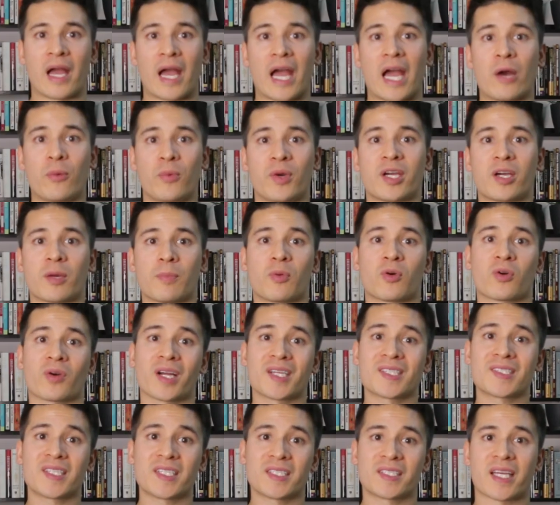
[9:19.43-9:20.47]
And we can
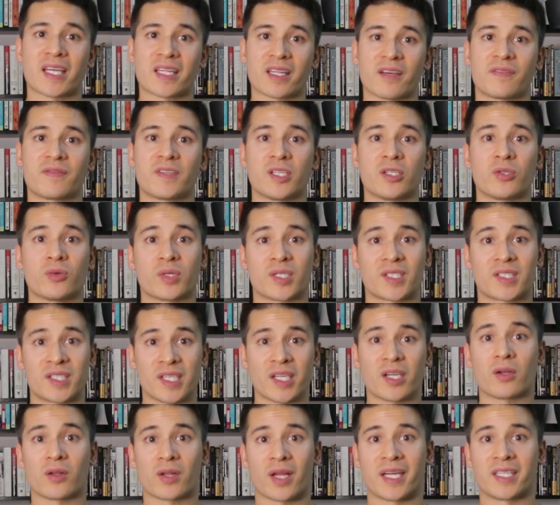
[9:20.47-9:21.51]
progress the deadlift into a
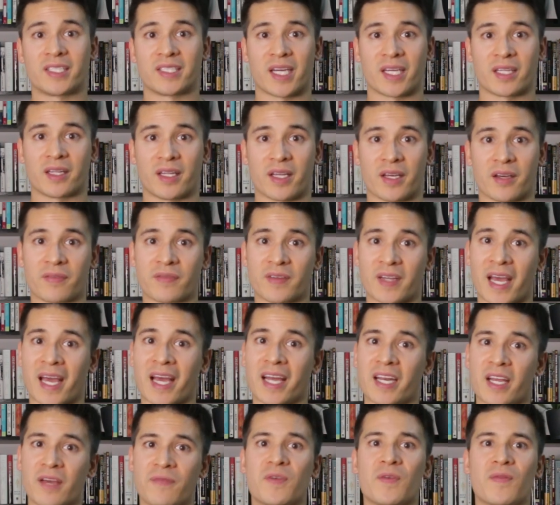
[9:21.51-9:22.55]
single leg deadlift.
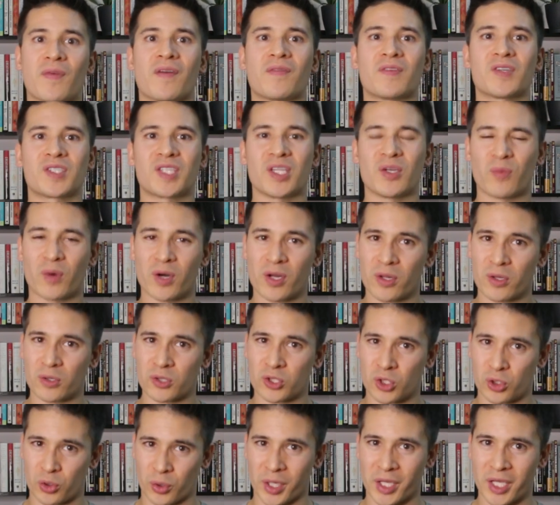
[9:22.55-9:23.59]
And if you've ever seen one of
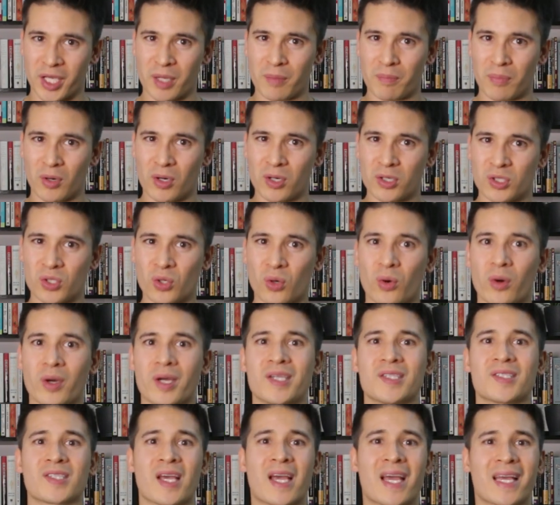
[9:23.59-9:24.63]
those drinking bird
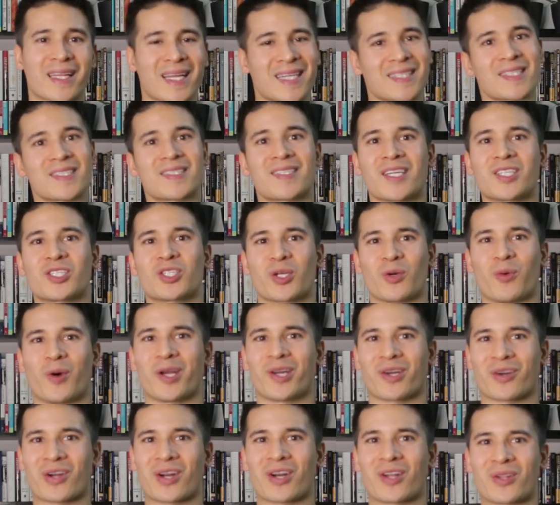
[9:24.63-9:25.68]
toys, that's essentially
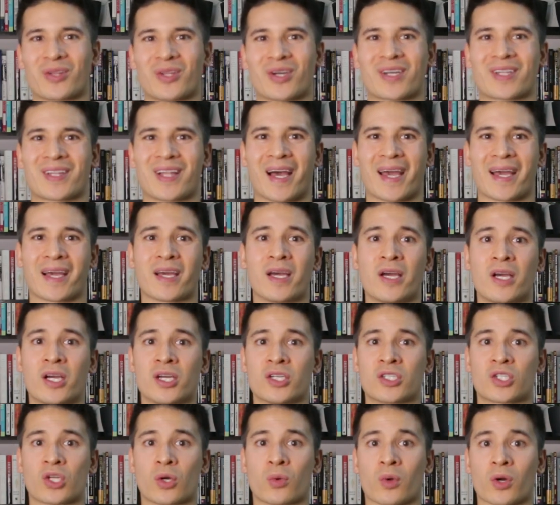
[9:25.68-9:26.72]
what you're gonna look like.
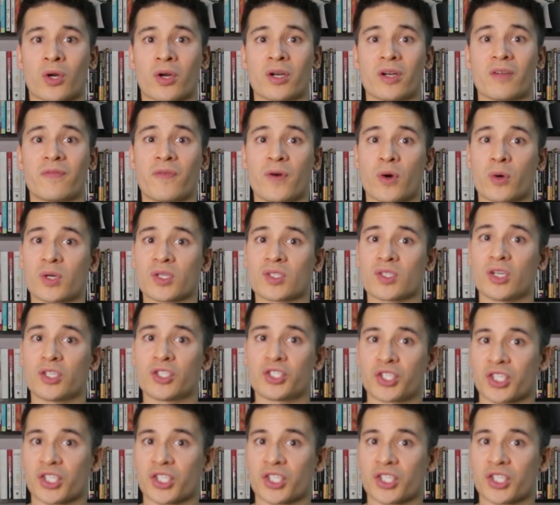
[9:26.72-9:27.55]
So we're gonna focus on